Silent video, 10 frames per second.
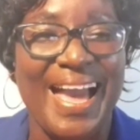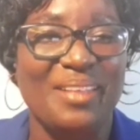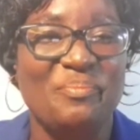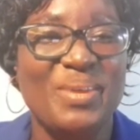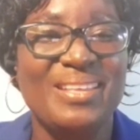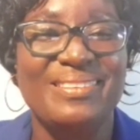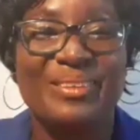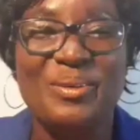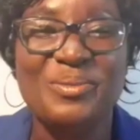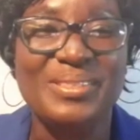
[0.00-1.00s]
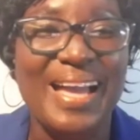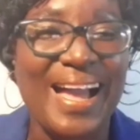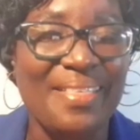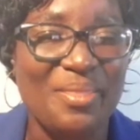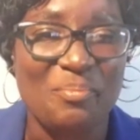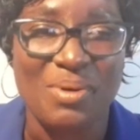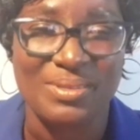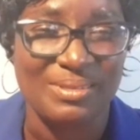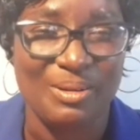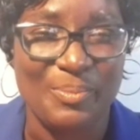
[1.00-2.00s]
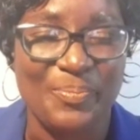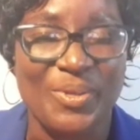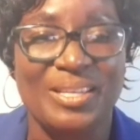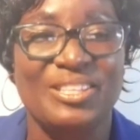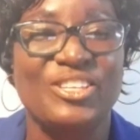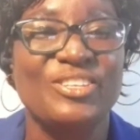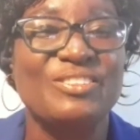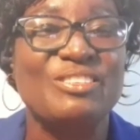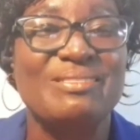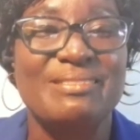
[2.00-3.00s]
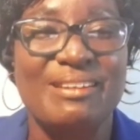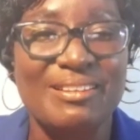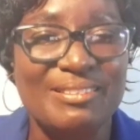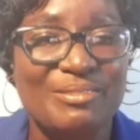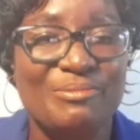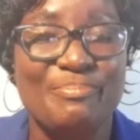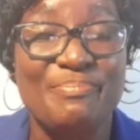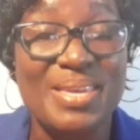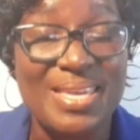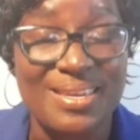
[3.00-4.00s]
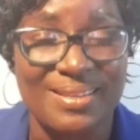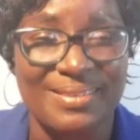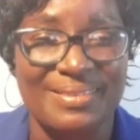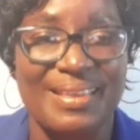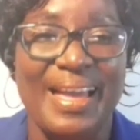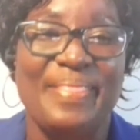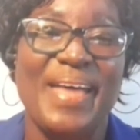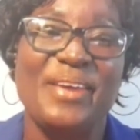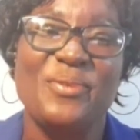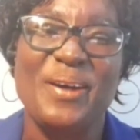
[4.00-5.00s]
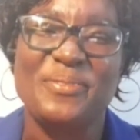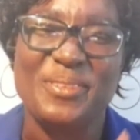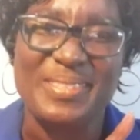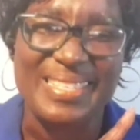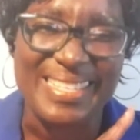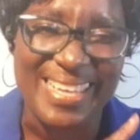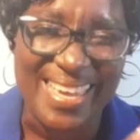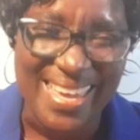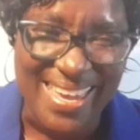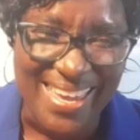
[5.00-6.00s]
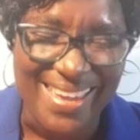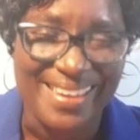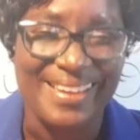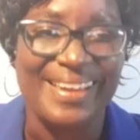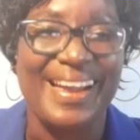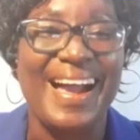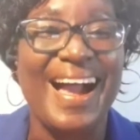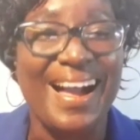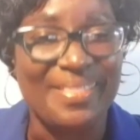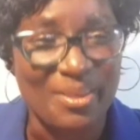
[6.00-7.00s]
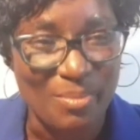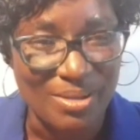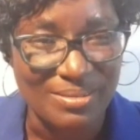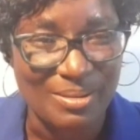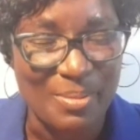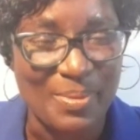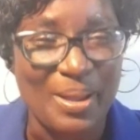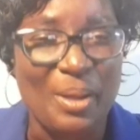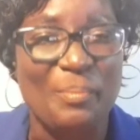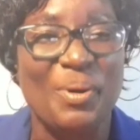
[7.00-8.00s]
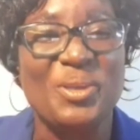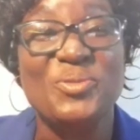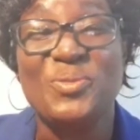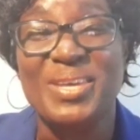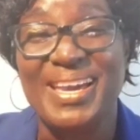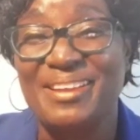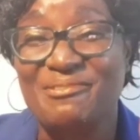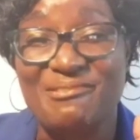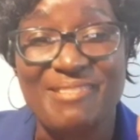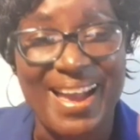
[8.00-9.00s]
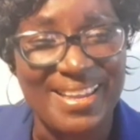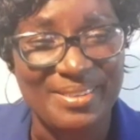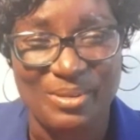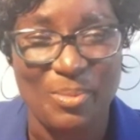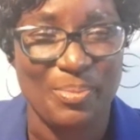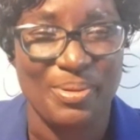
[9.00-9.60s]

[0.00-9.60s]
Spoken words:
And being down at the bottom does not mean that you have to stay at the bottom, but you can rise up